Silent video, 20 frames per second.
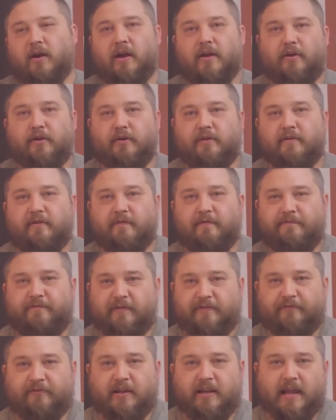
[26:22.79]

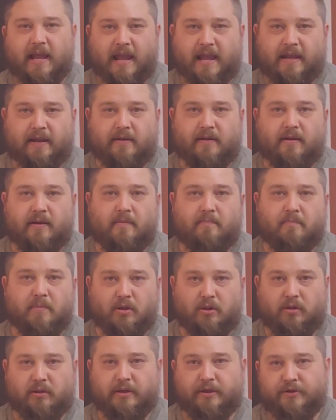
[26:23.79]
158
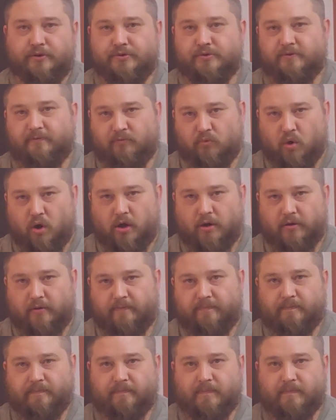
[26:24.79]
milliliters of water